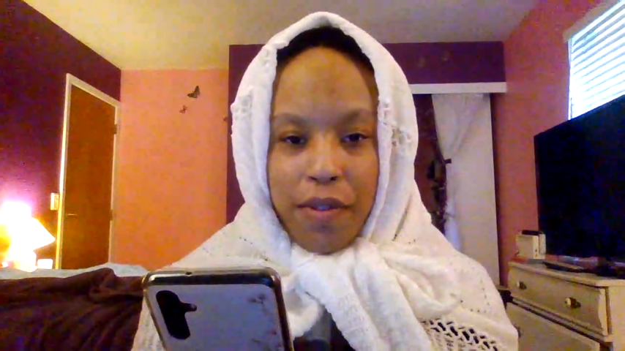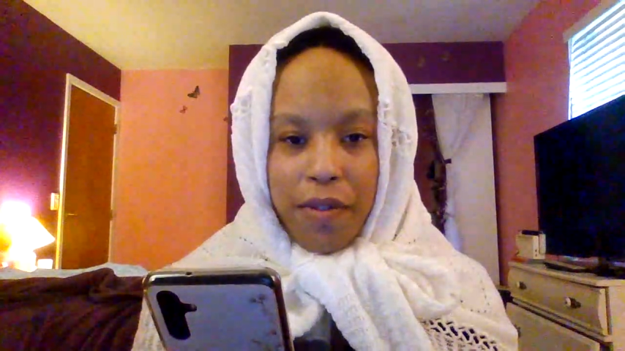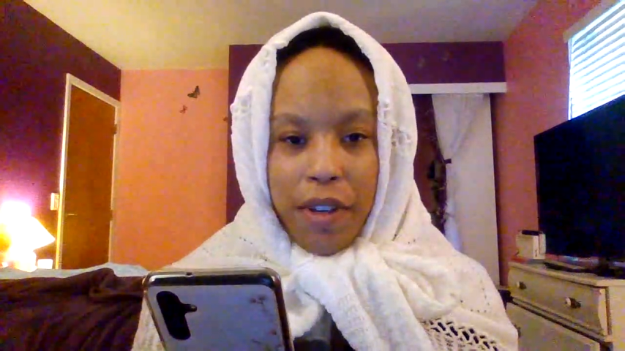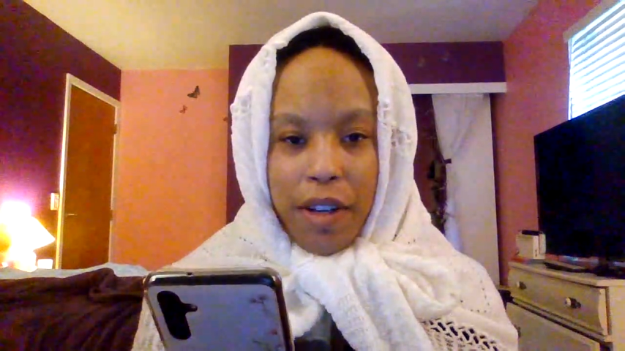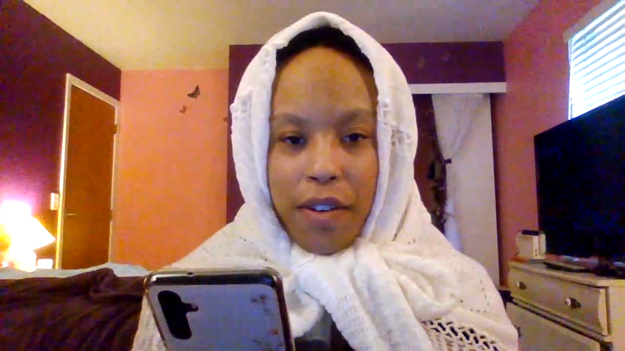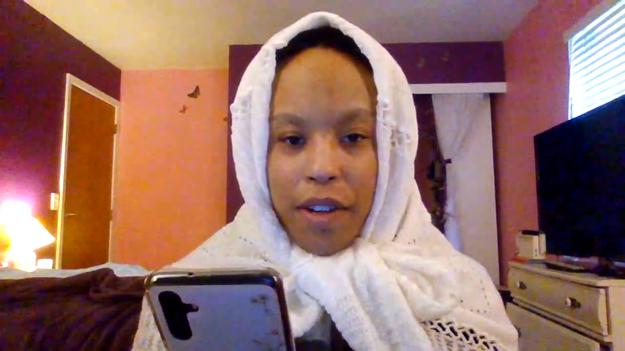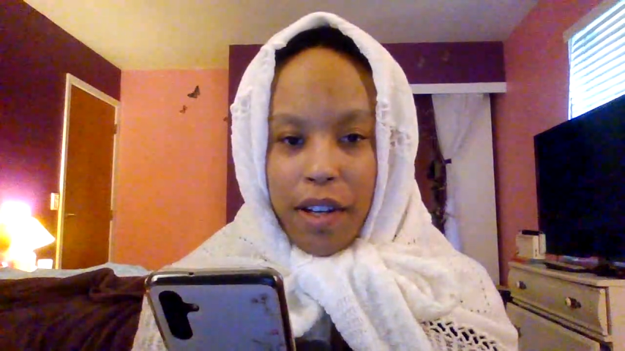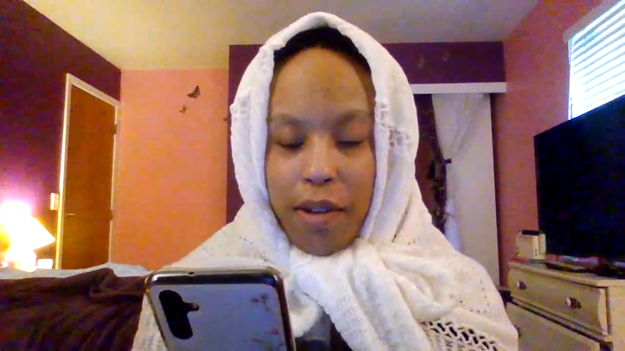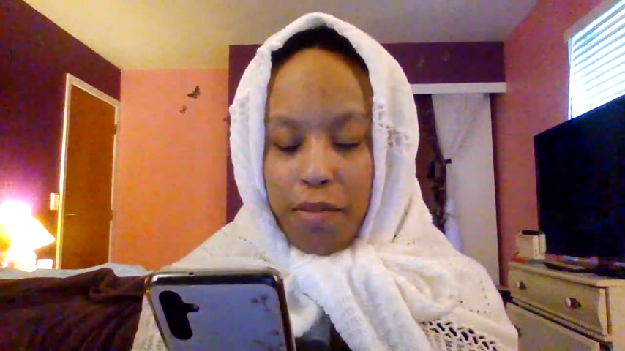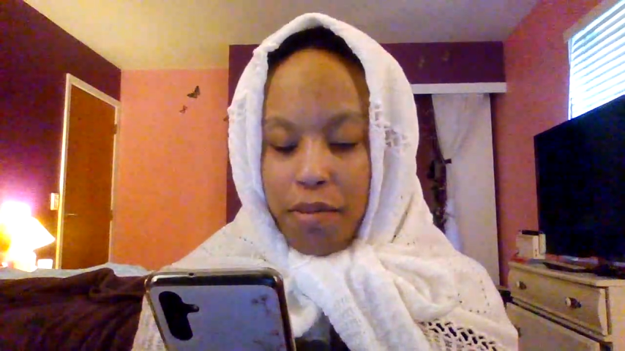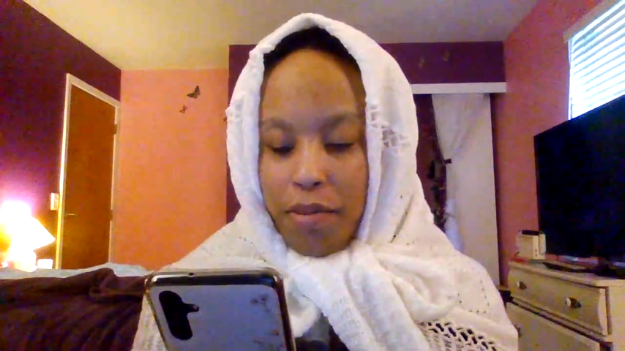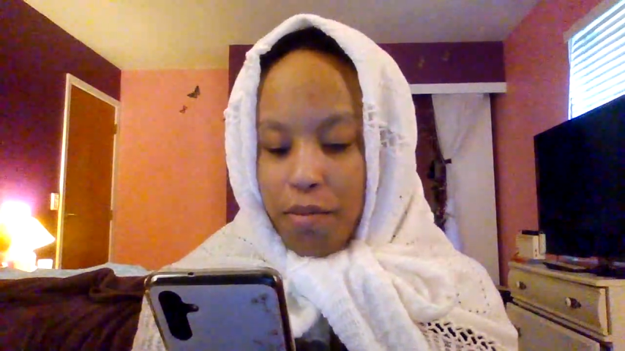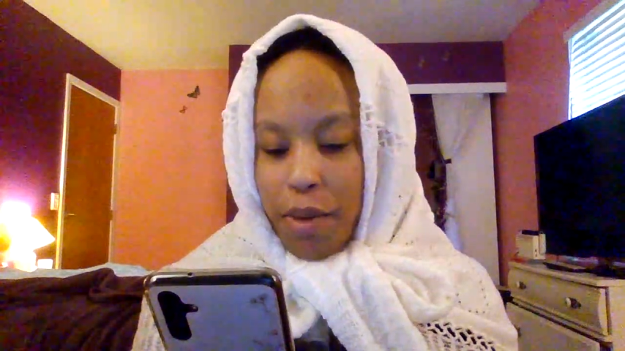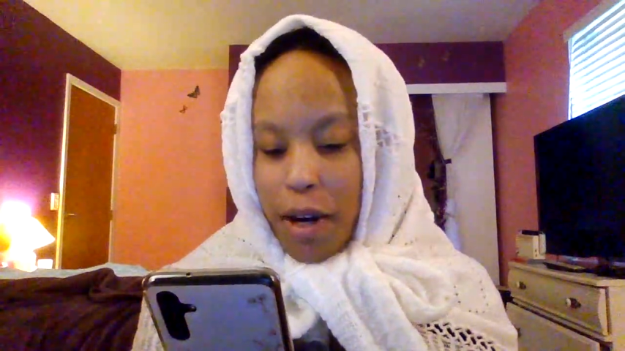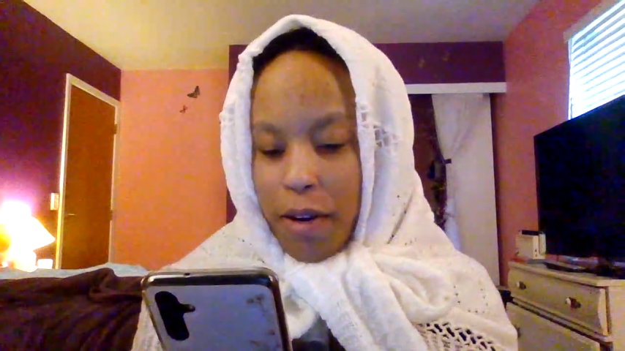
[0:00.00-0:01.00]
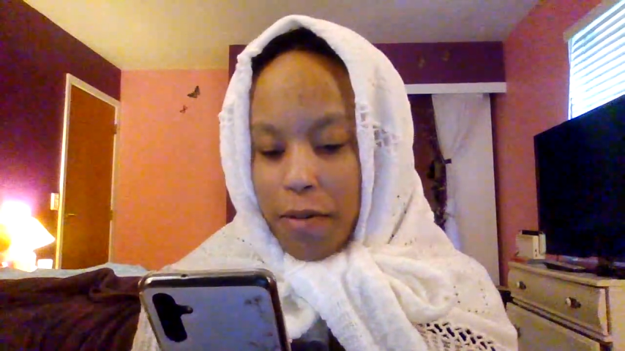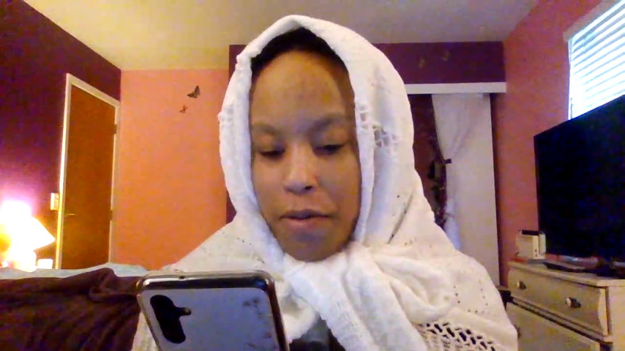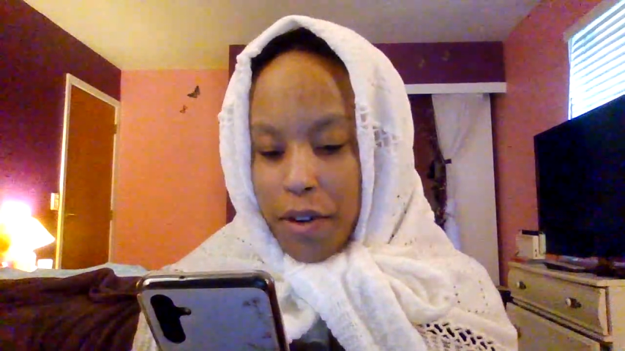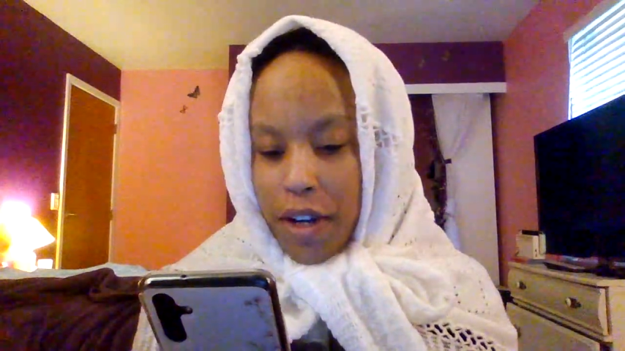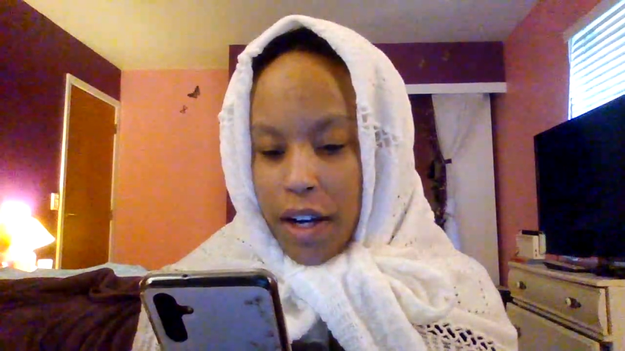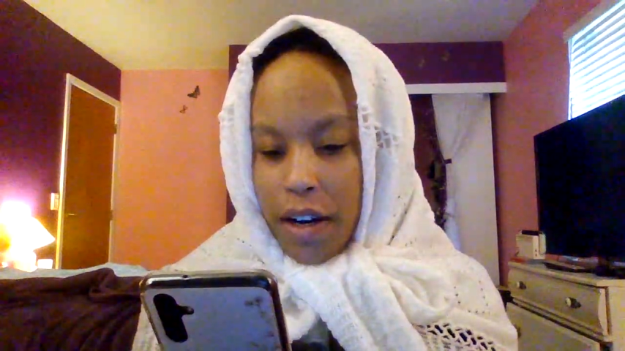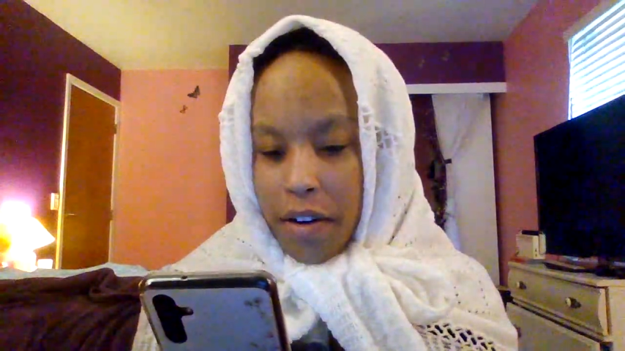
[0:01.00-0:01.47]
very
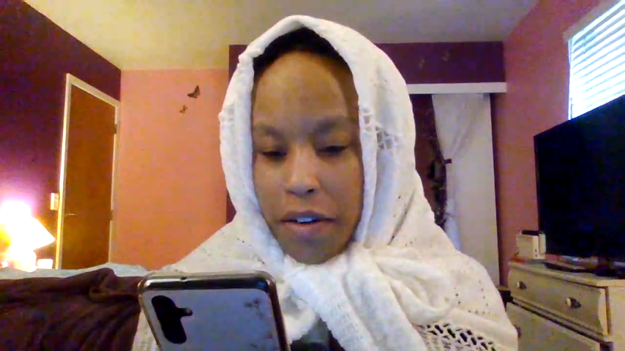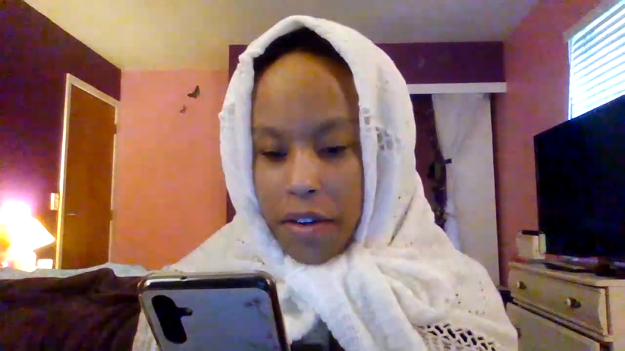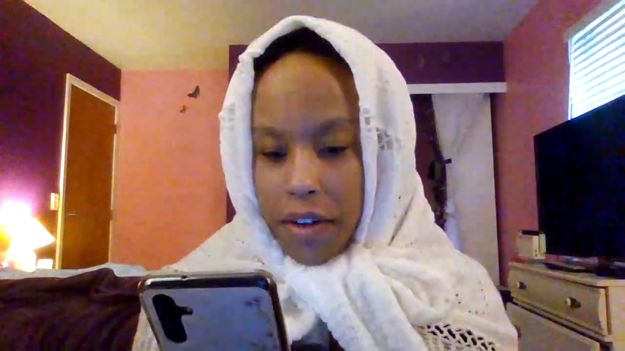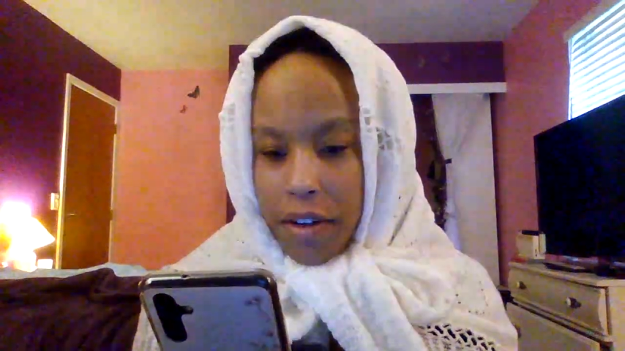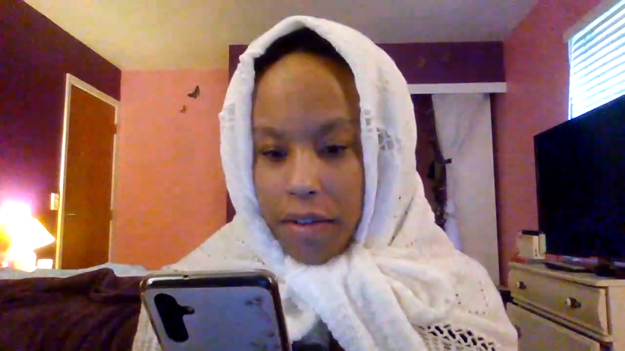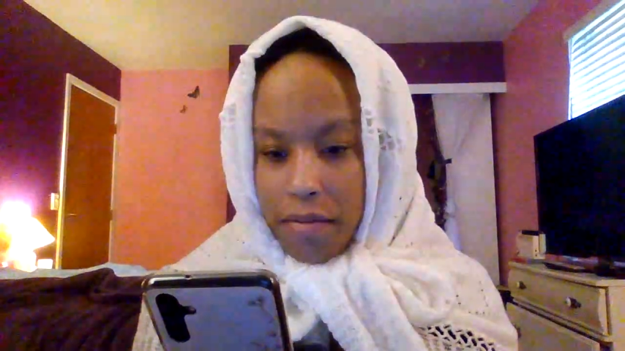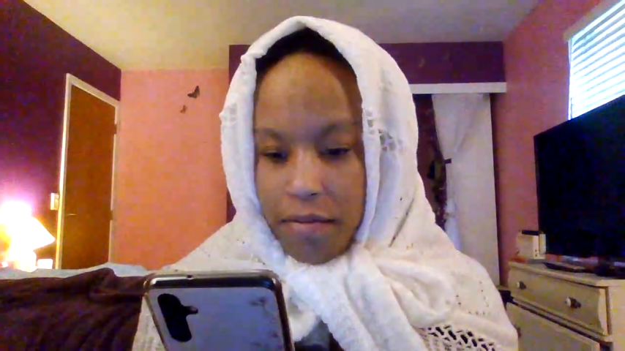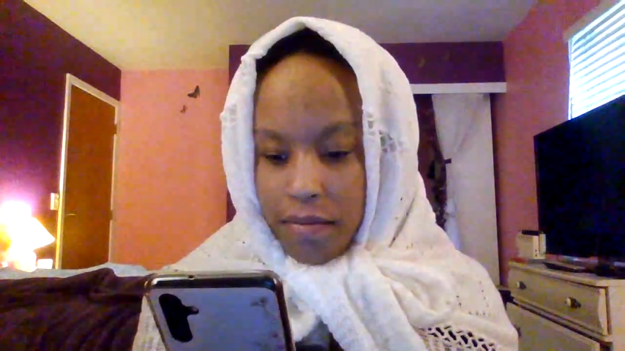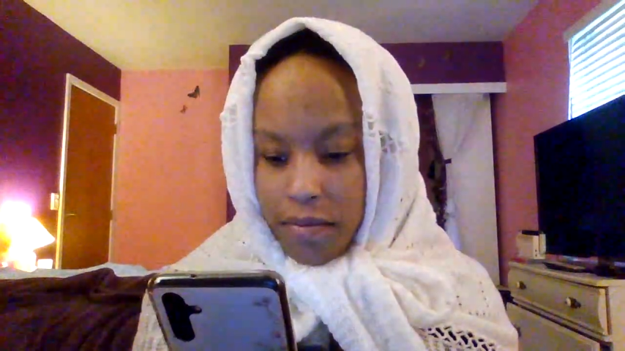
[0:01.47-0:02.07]
powerful character.